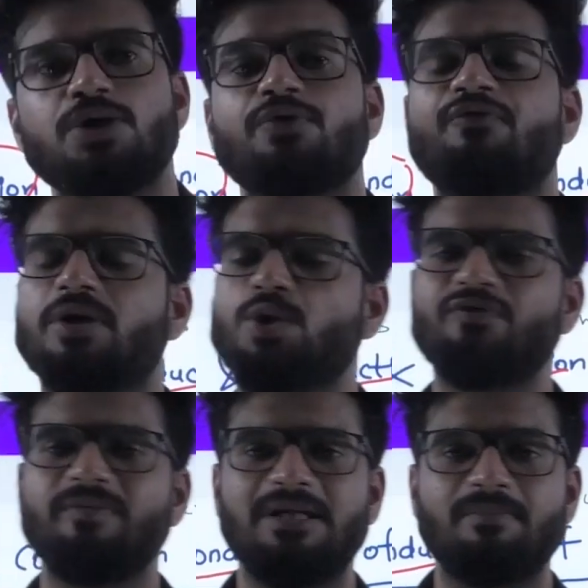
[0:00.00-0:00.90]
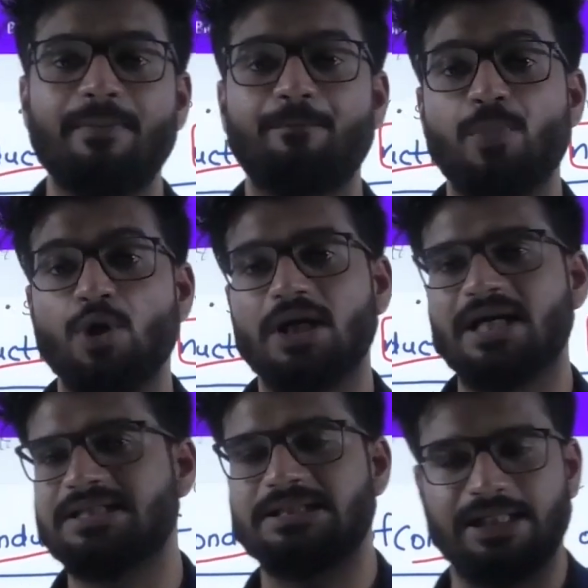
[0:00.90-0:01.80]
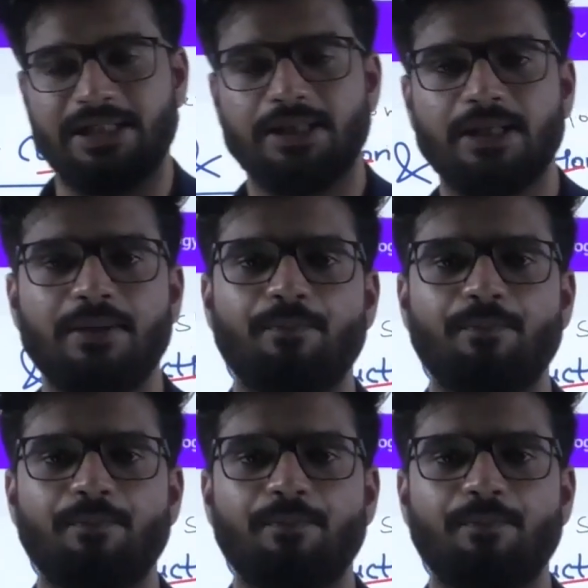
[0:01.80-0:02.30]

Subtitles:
So what do we mean by polarized state?